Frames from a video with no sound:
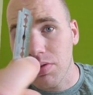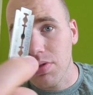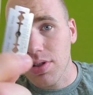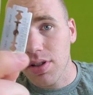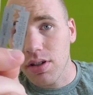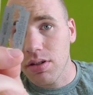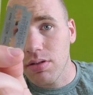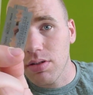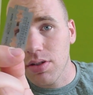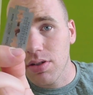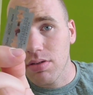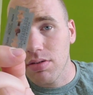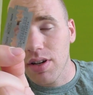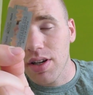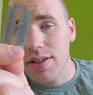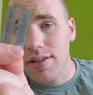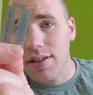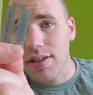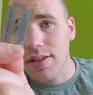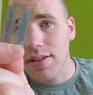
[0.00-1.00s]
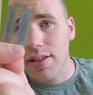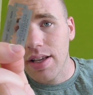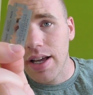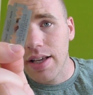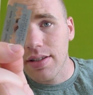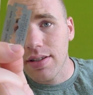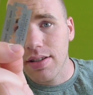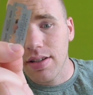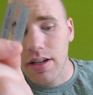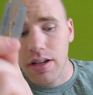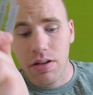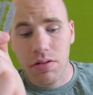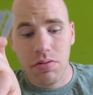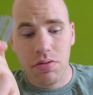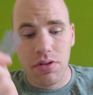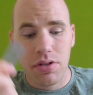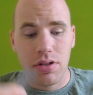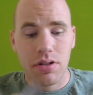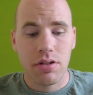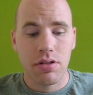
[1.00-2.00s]
So as crazy as that
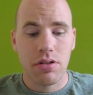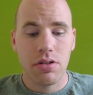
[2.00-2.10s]
sounds,